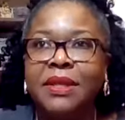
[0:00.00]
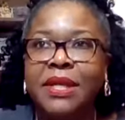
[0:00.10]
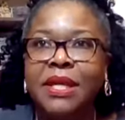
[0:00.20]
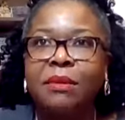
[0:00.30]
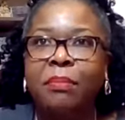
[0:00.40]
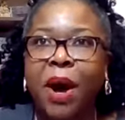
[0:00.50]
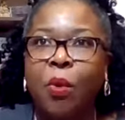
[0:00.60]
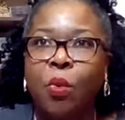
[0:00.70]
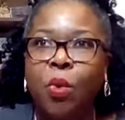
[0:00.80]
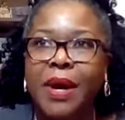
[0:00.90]
think
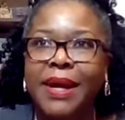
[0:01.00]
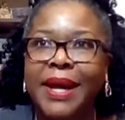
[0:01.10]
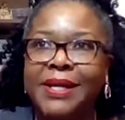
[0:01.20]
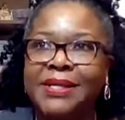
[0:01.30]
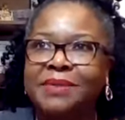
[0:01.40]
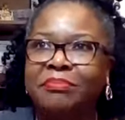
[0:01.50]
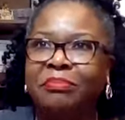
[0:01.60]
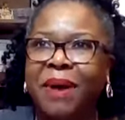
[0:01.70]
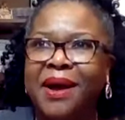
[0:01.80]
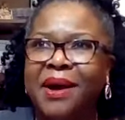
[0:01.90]
about what has us
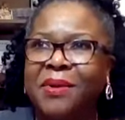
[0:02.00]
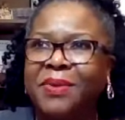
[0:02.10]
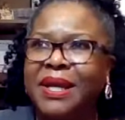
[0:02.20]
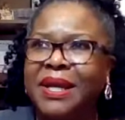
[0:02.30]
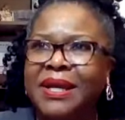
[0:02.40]
bound.